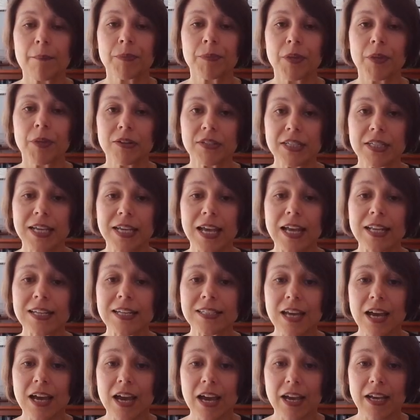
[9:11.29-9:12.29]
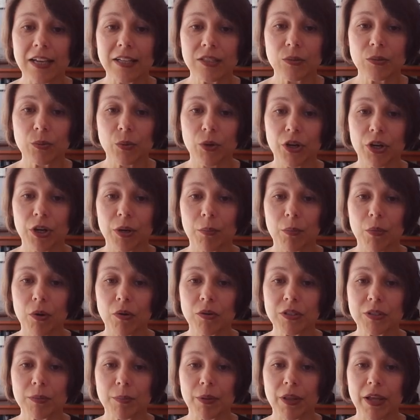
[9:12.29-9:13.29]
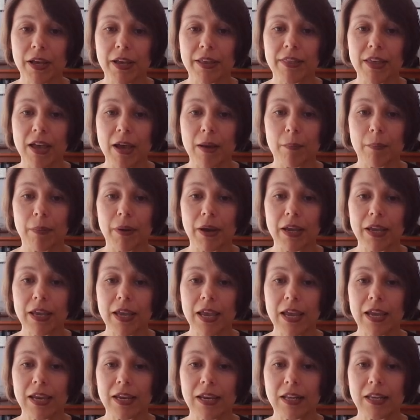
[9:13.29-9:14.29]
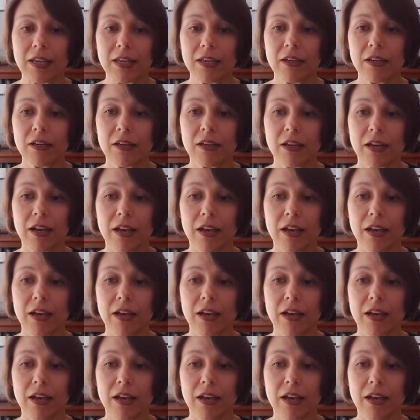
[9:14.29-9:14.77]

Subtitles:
Now to get dynes, we're going to multiply that by 80,